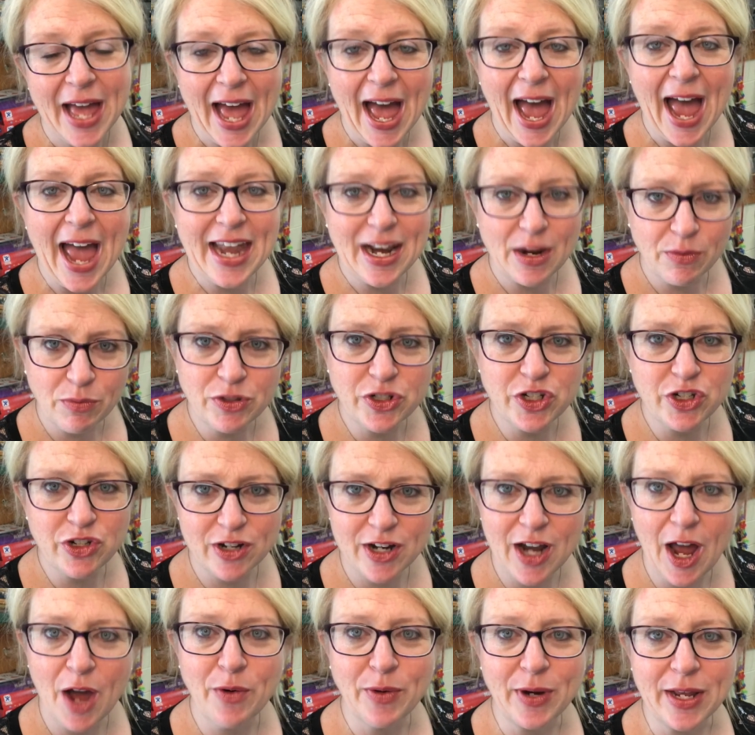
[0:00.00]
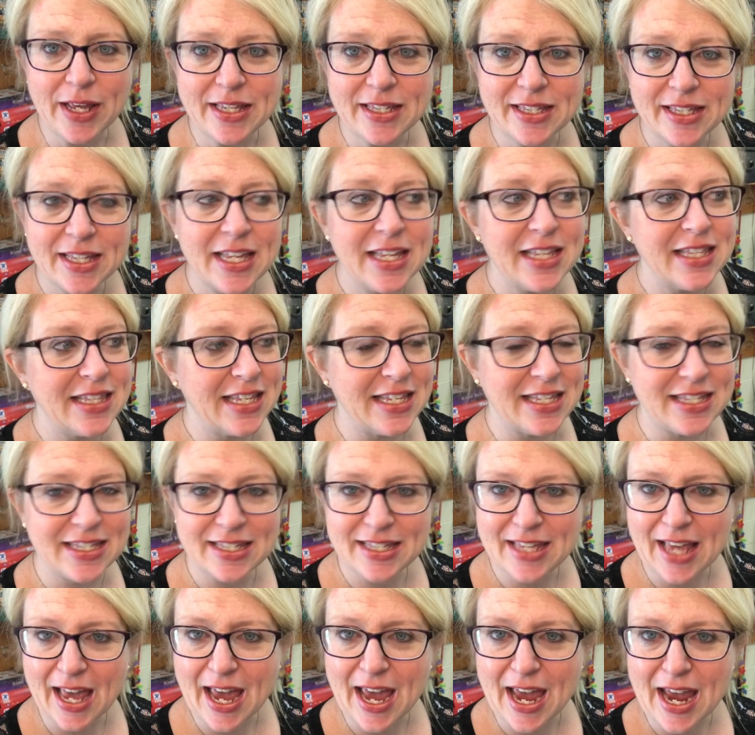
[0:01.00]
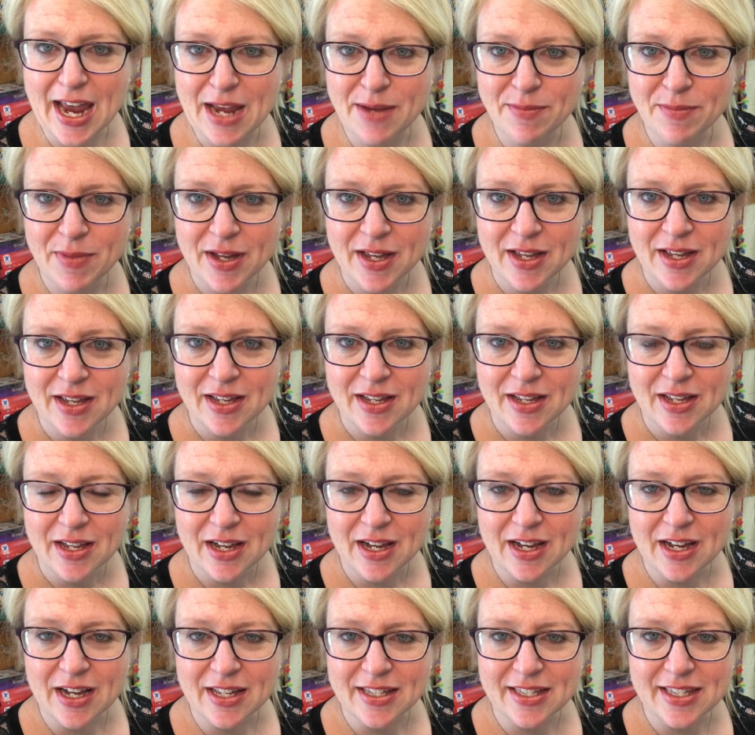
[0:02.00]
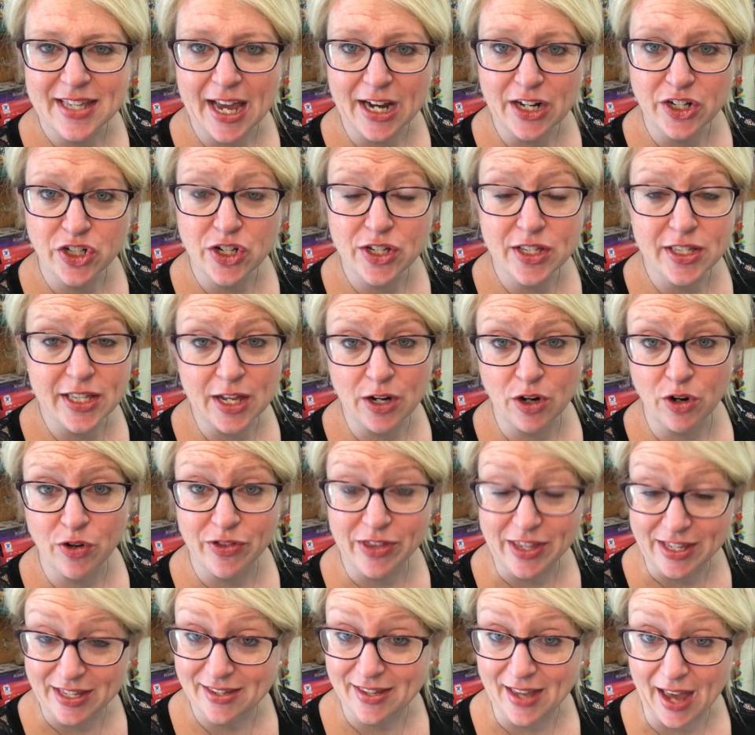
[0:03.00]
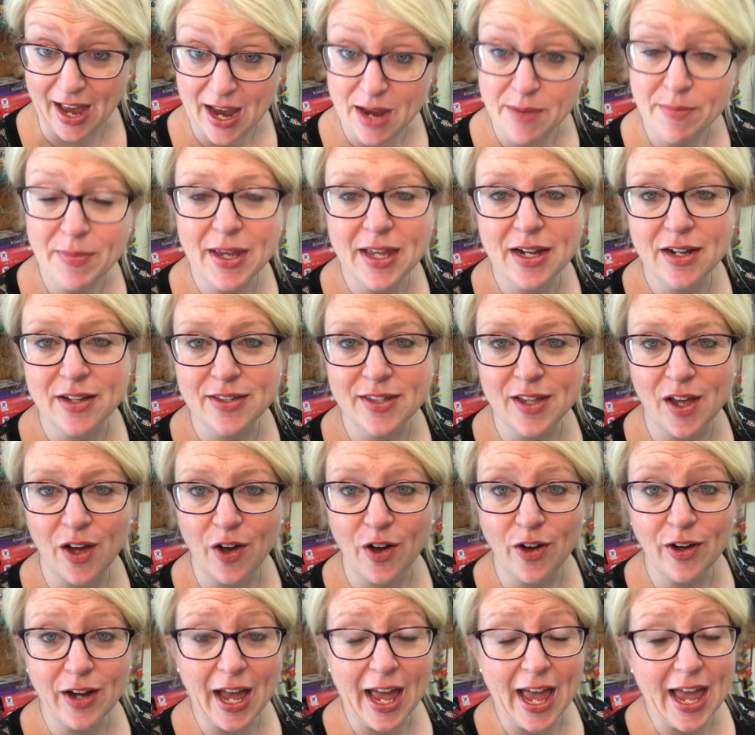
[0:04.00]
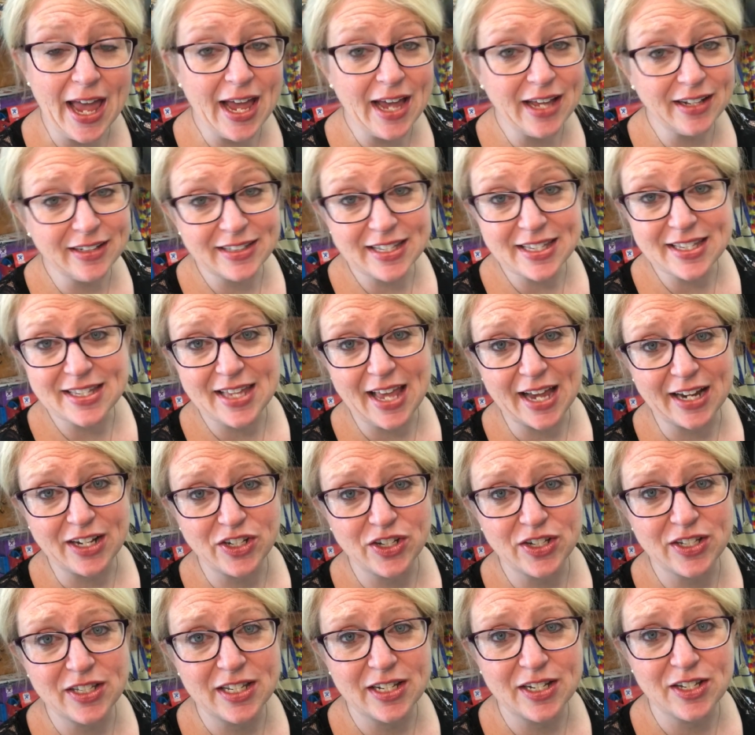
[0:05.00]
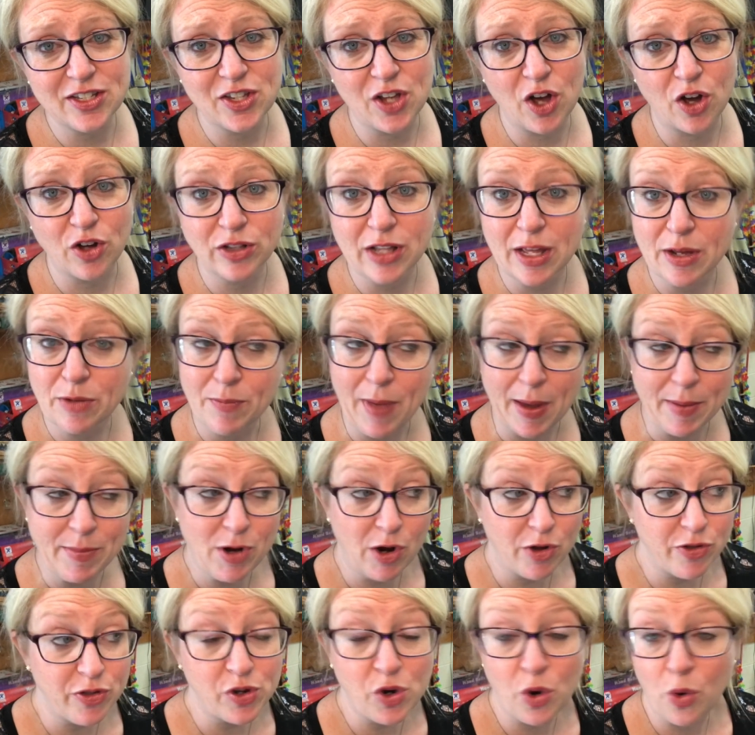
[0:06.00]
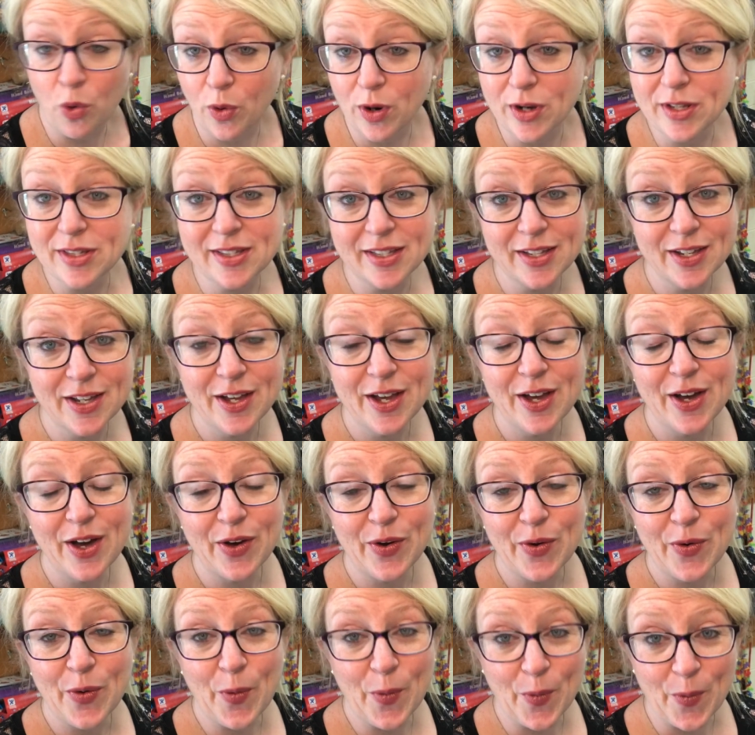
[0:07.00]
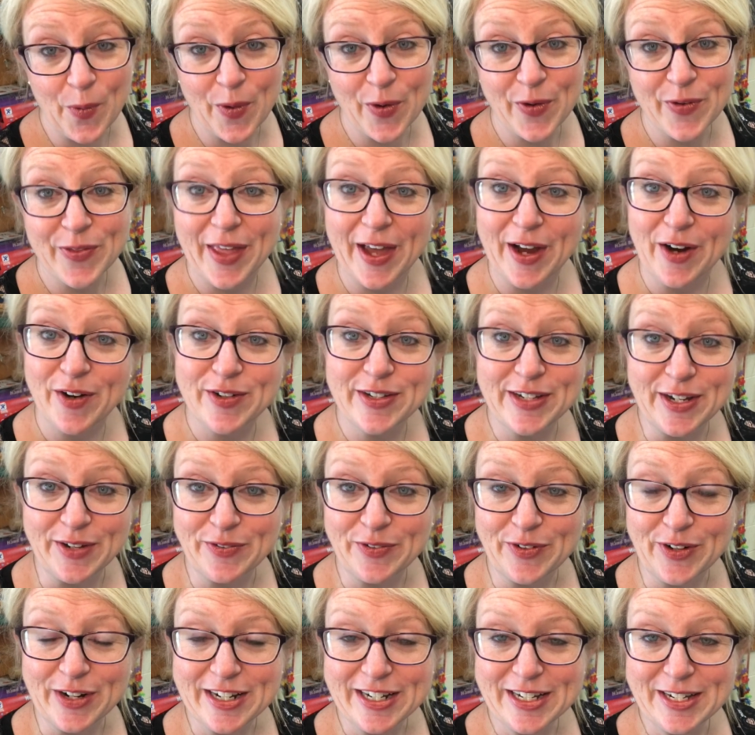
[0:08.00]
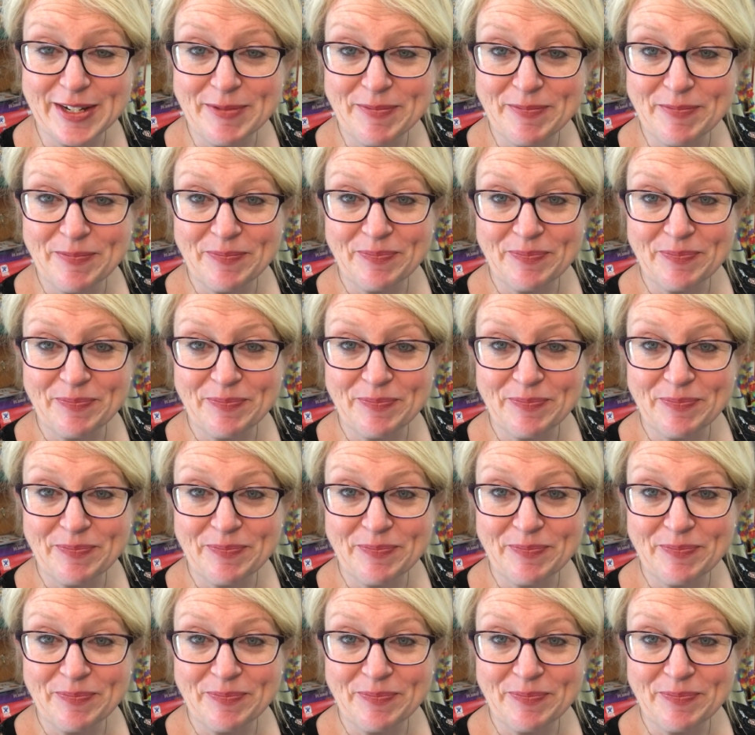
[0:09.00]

And I want you to notice the same sections that are the same in a song and the sections in a song that maybe are the chorus or they are different.